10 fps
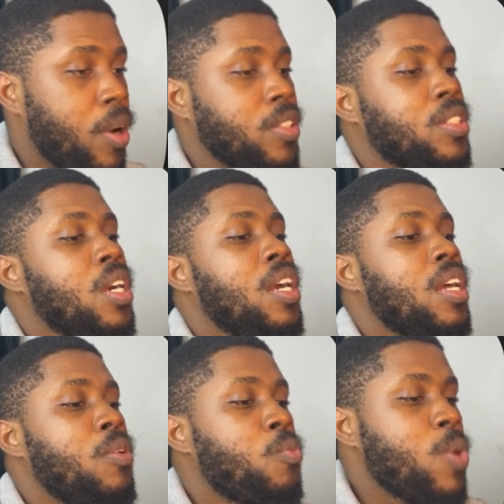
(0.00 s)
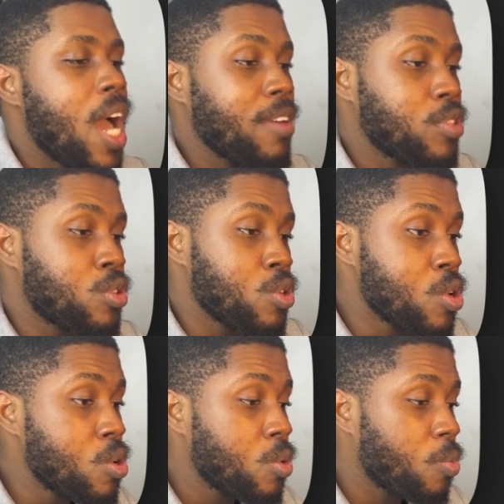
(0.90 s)
But we have to
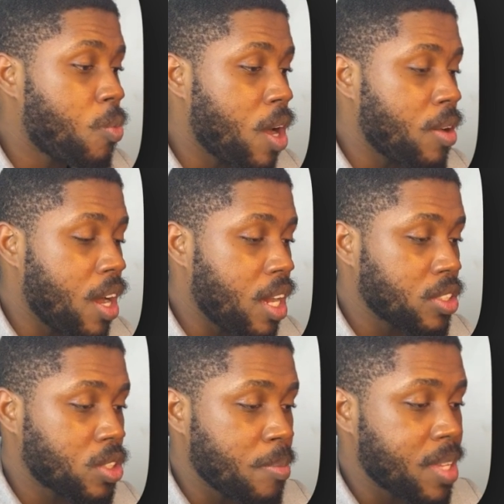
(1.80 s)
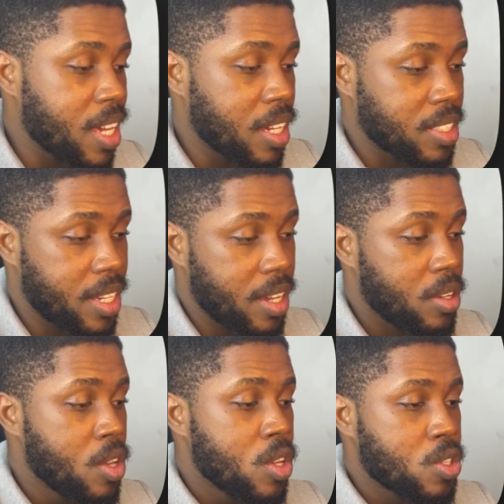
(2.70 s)
do one, uh, something else
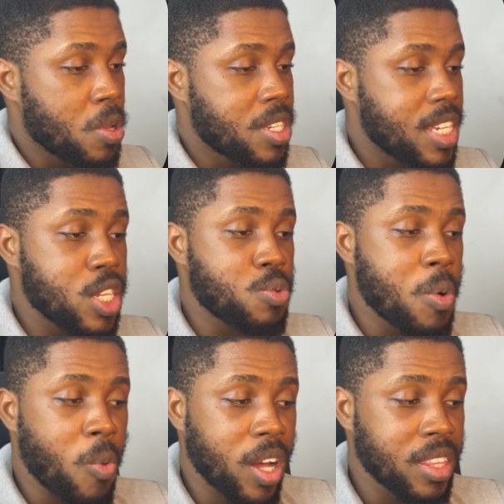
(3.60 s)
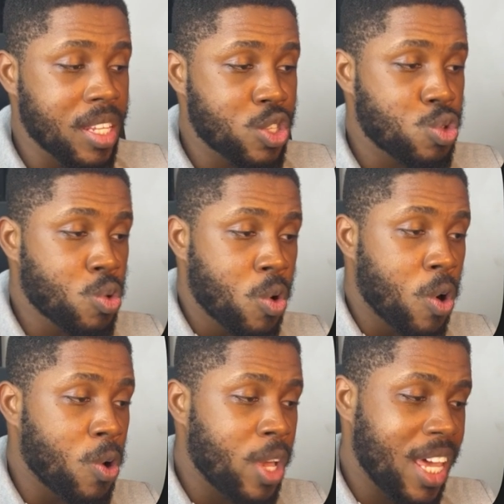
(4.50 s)
here. So since we want this to
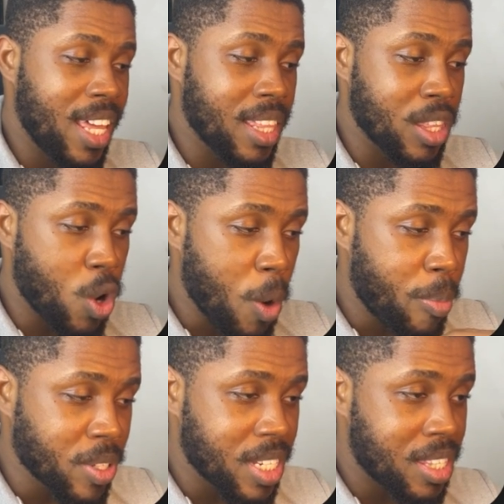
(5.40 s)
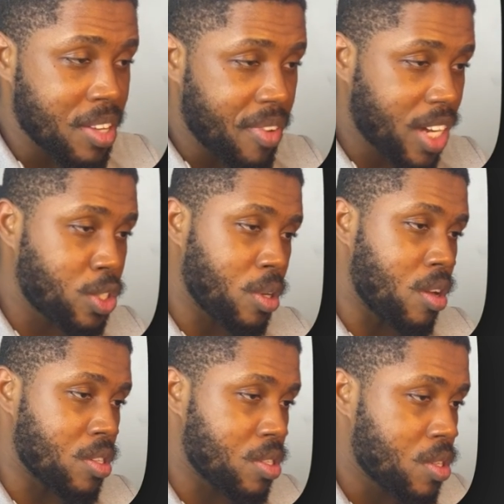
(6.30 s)
go in opposite
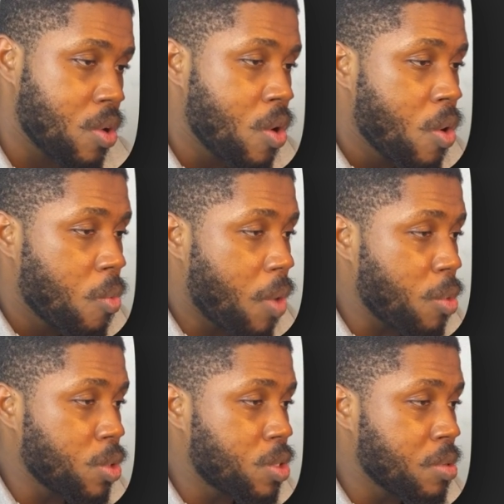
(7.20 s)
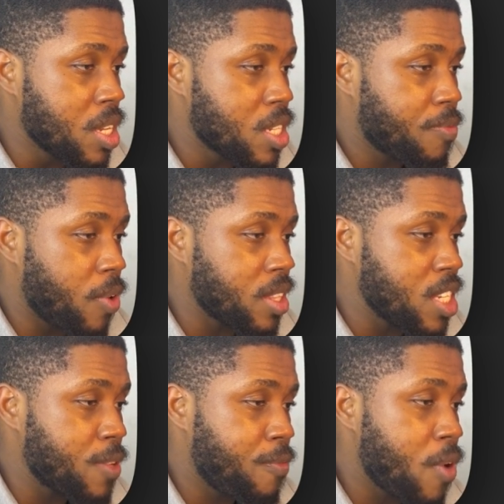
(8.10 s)
directions, what we'll do is for
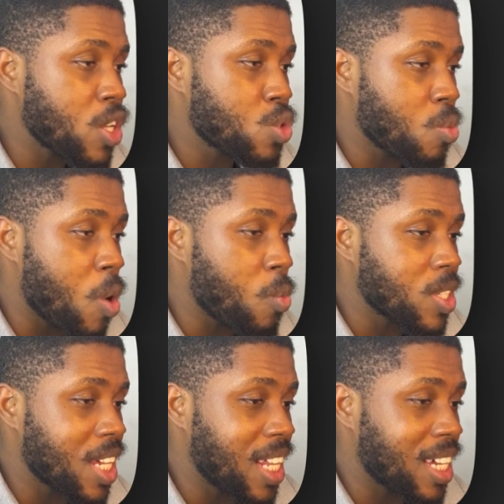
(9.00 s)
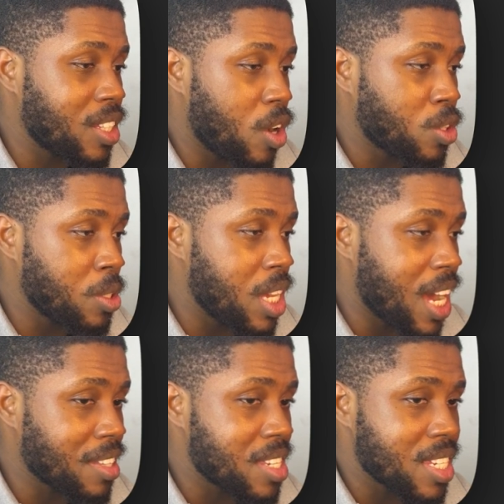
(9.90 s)
this first one, we'll select the auto
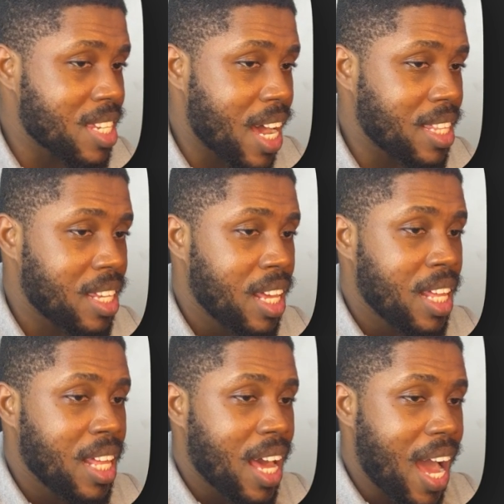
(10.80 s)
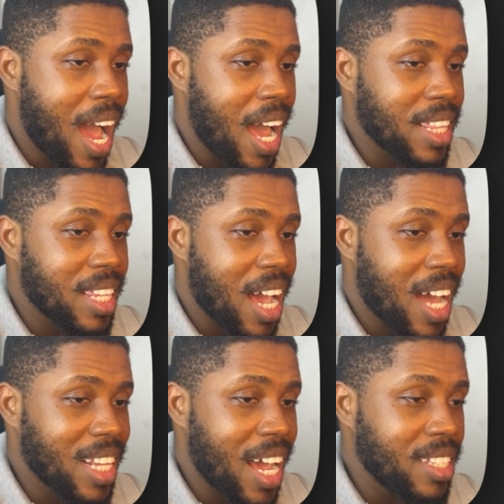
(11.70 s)
layout inside and
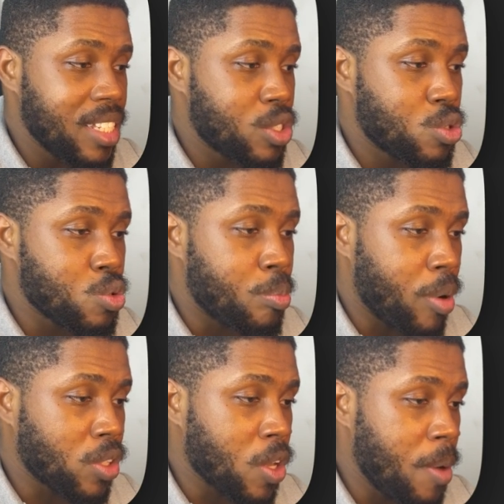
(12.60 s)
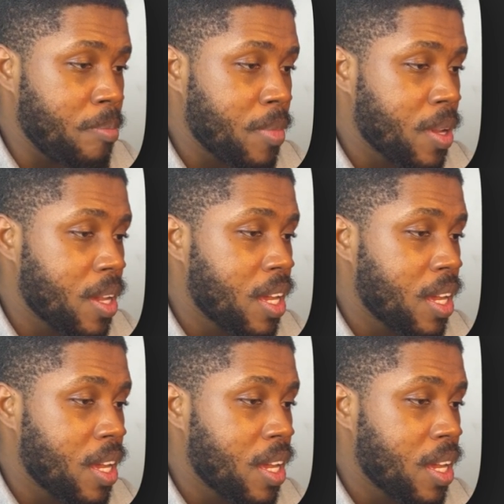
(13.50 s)
align it to bottom.